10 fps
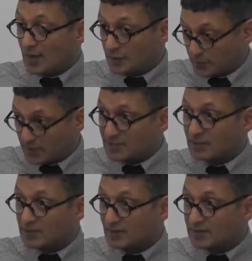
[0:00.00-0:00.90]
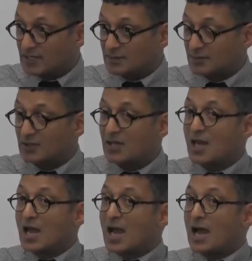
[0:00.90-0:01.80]
This would be the summative assessment,
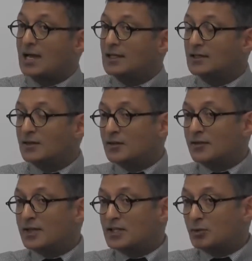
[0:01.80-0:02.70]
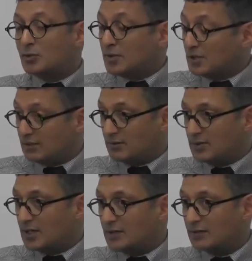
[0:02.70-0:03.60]
and this would be
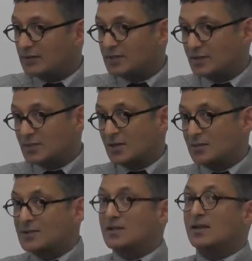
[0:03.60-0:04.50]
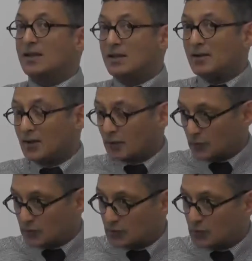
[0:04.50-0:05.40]
done sometimes in their
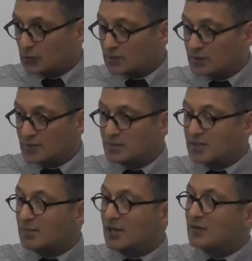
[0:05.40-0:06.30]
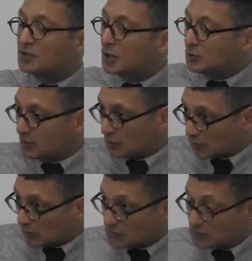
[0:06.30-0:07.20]
own school, sometimes they may have to go
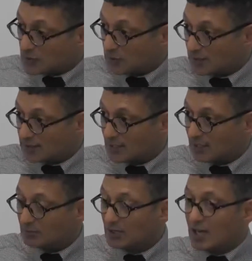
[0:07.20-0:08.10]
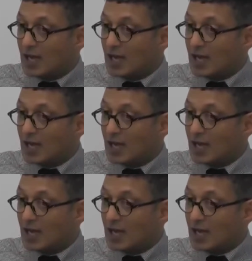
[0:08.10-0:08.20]
somewhere else to do the exam.